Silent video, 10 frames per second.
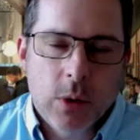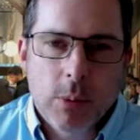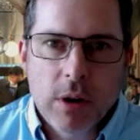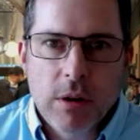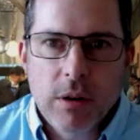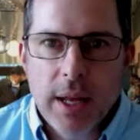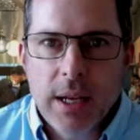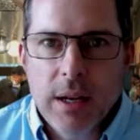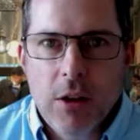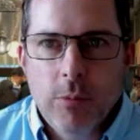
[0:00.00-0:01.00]
a partner
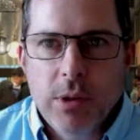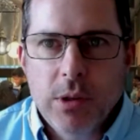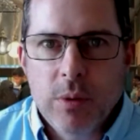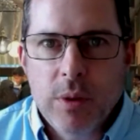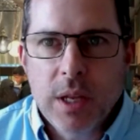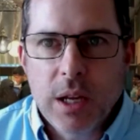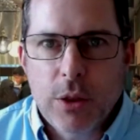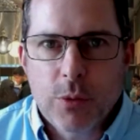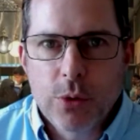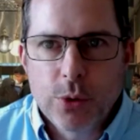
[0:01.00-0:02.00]
that can help you
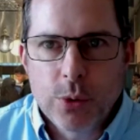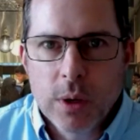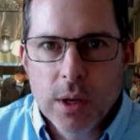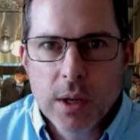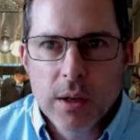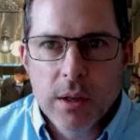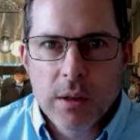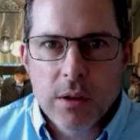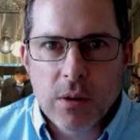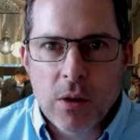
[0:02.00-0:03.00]
think through
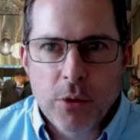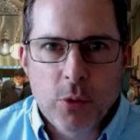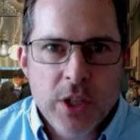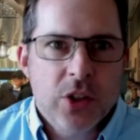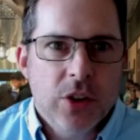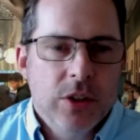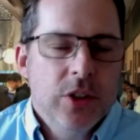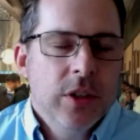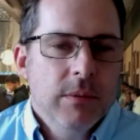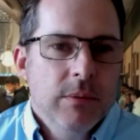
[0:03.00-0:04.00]
all the
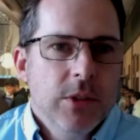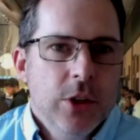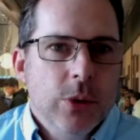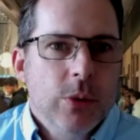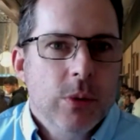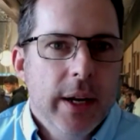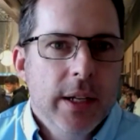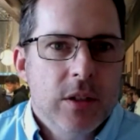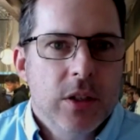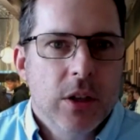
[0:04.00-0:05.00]
research too,
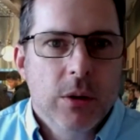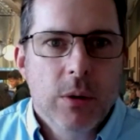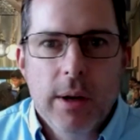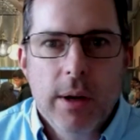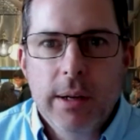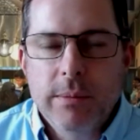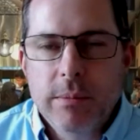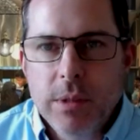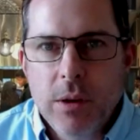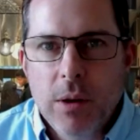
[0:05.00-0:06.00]
right?
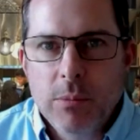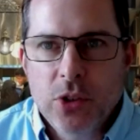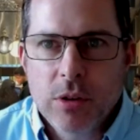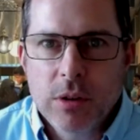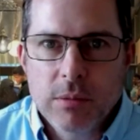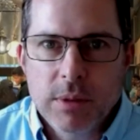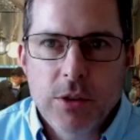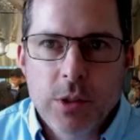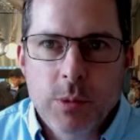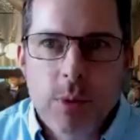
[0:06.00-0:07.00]
So I'm sure
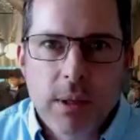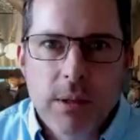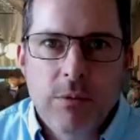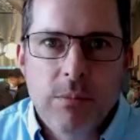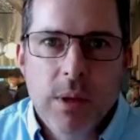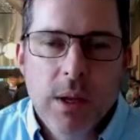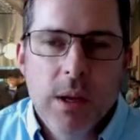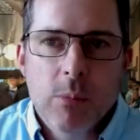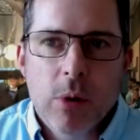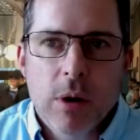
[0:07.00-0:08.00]
there's probably
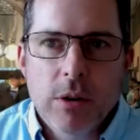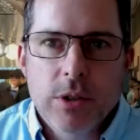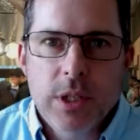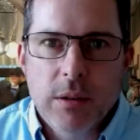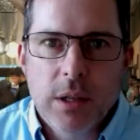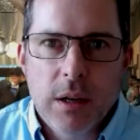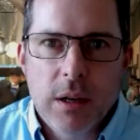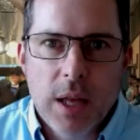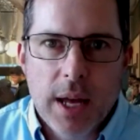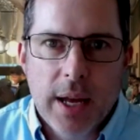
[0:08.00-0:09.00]
partners out
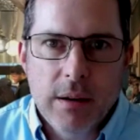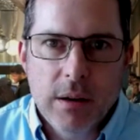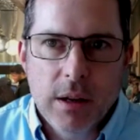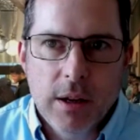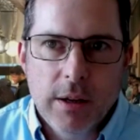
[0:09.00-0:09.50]
there that